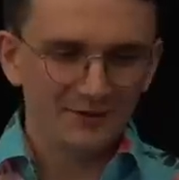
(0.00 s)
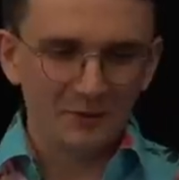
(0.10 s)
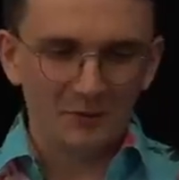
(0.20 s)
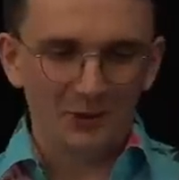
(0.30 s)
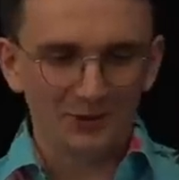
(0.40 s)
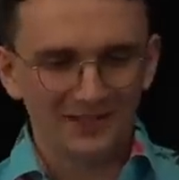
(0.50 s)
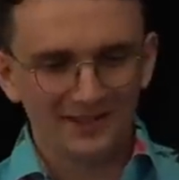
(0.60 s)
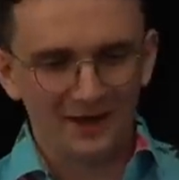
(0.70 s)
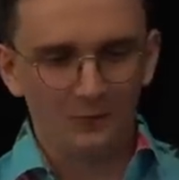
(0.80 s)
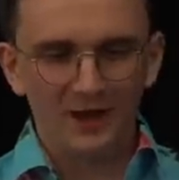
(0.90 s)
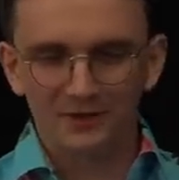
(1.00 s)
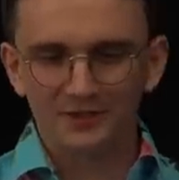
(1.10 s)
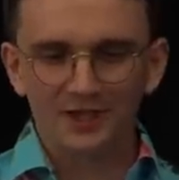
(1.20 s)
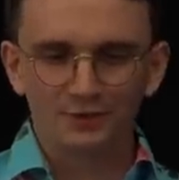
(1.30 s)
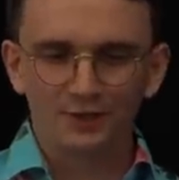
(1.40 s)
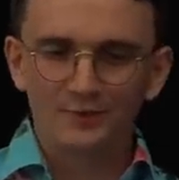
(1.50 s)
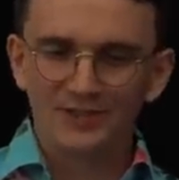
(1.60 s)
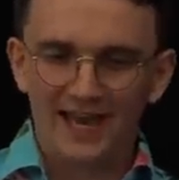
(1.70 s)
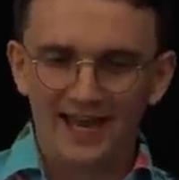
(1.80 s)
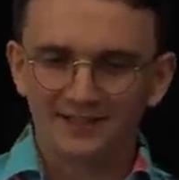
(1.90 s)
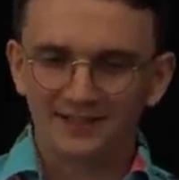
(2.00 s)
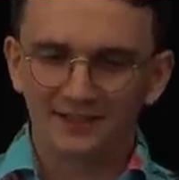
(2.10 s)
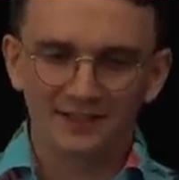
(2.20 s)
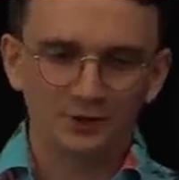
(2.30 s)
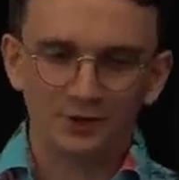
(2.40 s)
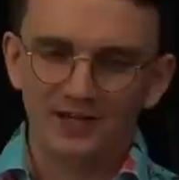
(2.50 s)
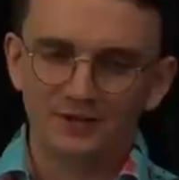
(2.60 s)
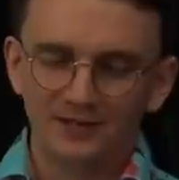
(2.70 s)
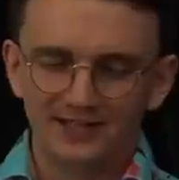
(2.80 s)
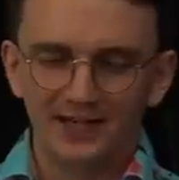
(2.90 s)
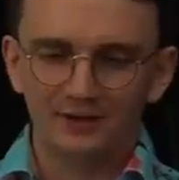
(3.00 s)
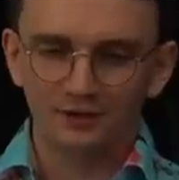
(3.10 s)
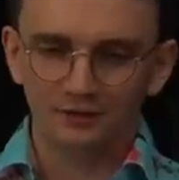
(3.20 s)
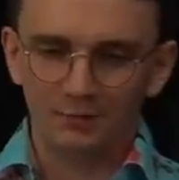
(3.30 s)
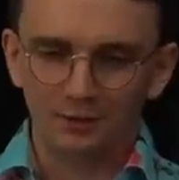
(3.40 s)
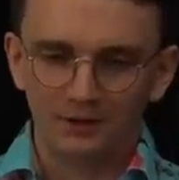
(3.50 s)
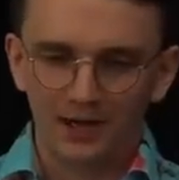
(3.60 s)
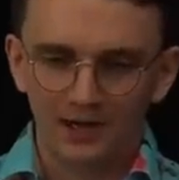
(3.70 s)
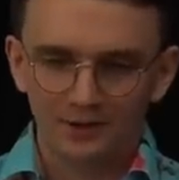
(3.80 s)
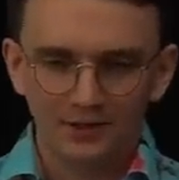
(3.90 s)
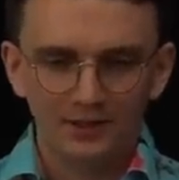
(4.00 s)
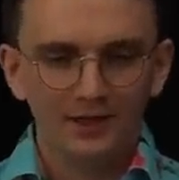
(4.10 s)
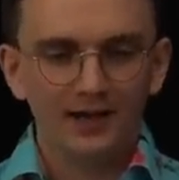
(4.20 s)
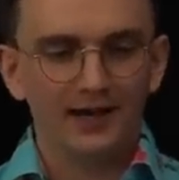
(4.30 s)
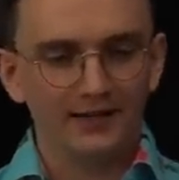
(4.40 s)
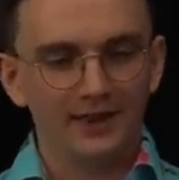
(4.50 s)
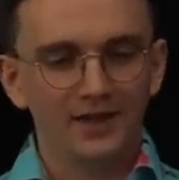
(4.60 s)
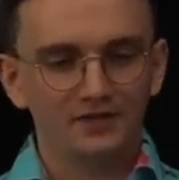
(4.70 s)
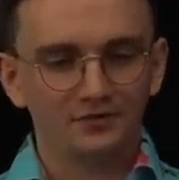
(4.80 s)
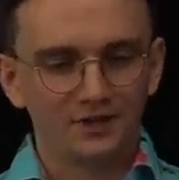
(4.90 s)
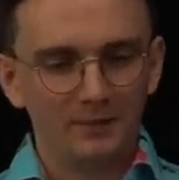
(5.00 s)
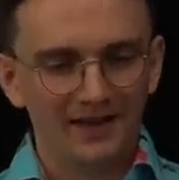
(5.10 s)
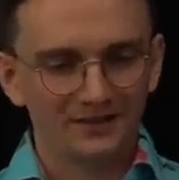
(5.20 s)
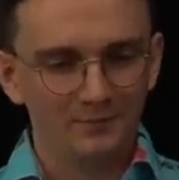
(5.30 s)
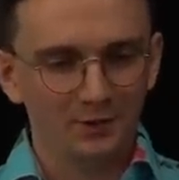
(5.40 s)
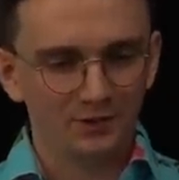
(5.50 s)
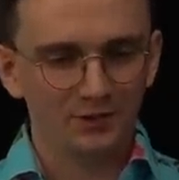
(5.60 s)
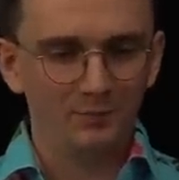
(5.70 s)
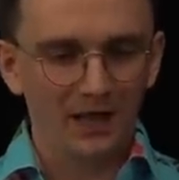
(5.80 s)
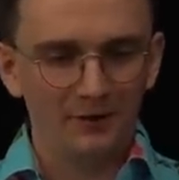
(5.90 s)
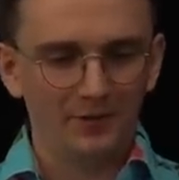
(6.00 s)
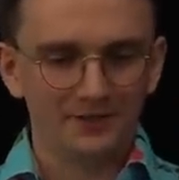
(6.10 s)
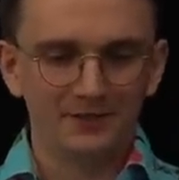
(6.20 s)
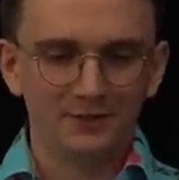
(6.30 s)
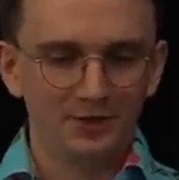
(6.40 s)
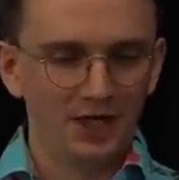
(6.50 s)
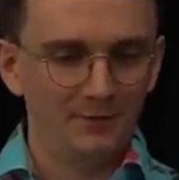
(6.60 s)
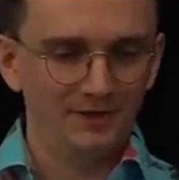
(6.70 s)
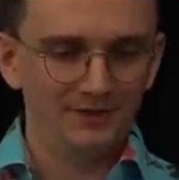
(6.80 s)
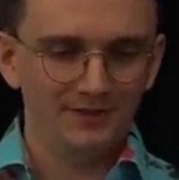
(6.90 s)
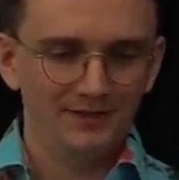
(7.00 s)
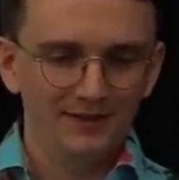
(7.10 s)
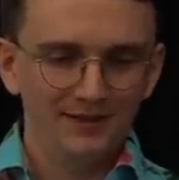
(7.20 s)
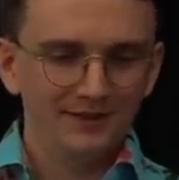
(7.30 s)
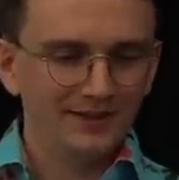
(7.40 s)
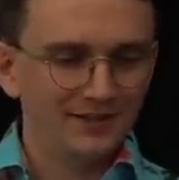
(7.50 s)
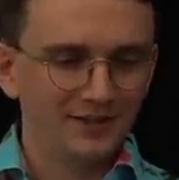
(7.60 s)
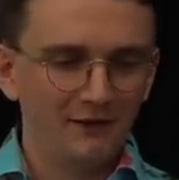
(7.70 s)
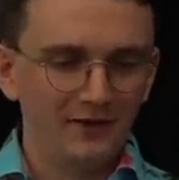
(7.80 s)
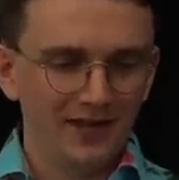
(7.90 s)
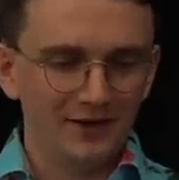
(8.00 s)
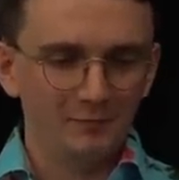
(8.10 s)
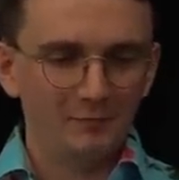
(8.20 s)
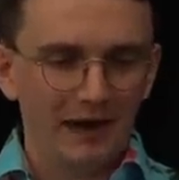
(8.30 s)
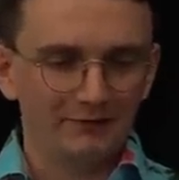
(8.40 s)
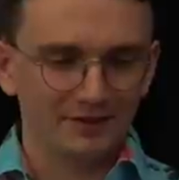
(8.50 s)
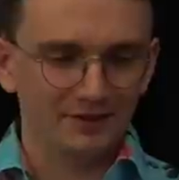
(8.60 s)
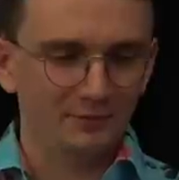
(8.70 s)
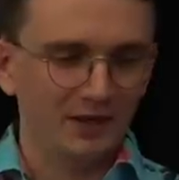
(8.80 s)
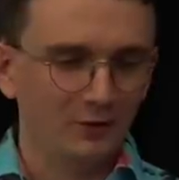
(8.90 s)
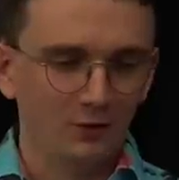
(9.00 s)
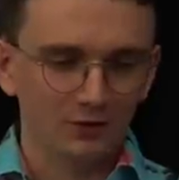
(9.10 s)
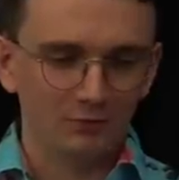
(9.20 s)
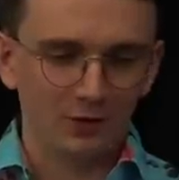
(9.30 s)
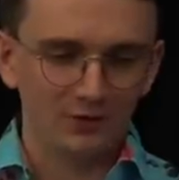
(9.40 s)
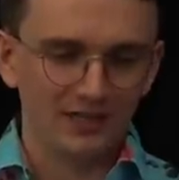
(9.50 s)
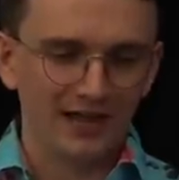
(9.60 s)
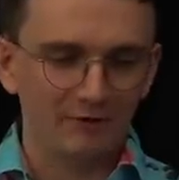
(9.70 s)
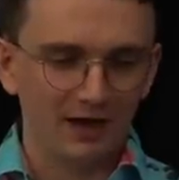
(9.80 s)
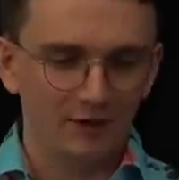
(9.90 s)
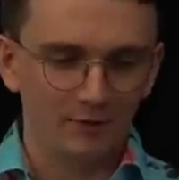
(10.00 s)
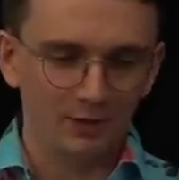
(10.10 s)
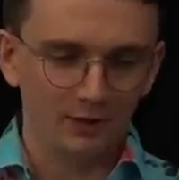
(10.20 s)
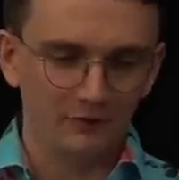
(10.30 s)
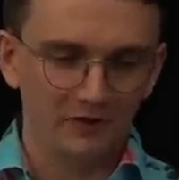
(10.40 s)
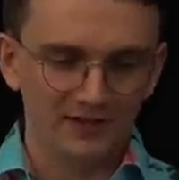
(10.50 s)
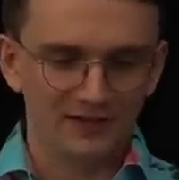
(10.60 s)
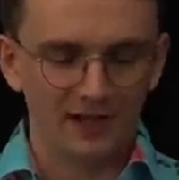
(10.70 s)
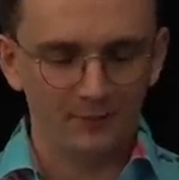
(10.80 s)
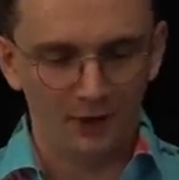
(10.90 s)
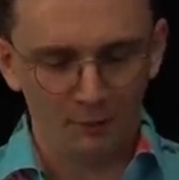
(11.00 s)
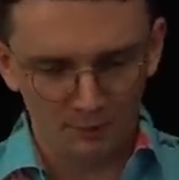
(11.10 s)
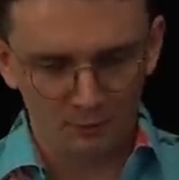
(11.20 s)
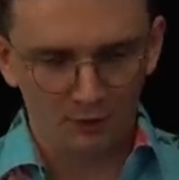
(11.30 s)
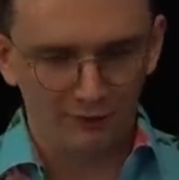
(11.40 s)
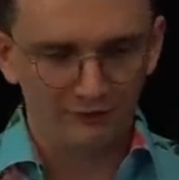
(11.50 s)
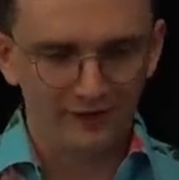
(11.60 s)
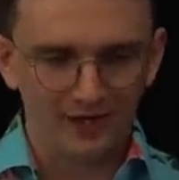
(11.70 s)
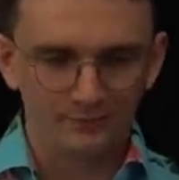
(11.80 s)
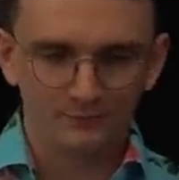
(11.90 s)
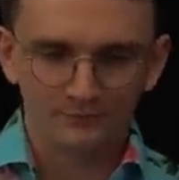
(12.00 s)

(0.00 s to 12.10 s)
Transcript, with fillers: reported that whilst our troops are excellently trained to attack under a barrage, and in this respect are much superior to the Germans, they suffer in comparison when called upon to carry out a manoeuvre in semi-open warfare.